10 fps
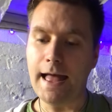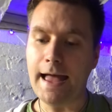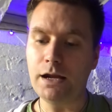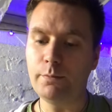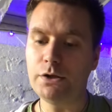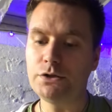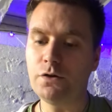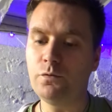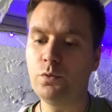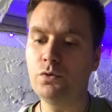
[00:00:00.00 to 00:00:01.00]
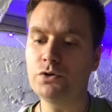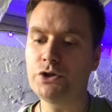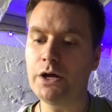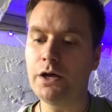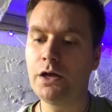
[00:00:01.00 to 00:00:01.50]
Element of
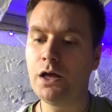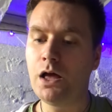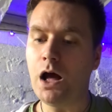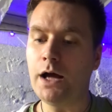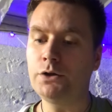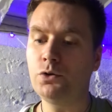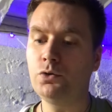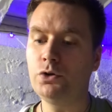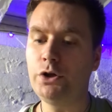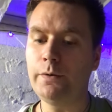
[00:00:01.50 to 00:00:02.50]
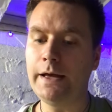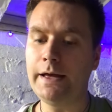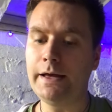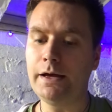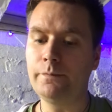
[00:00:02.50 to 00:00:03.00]
water, I call you
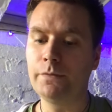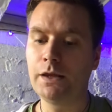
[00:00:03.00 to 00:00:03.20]
here.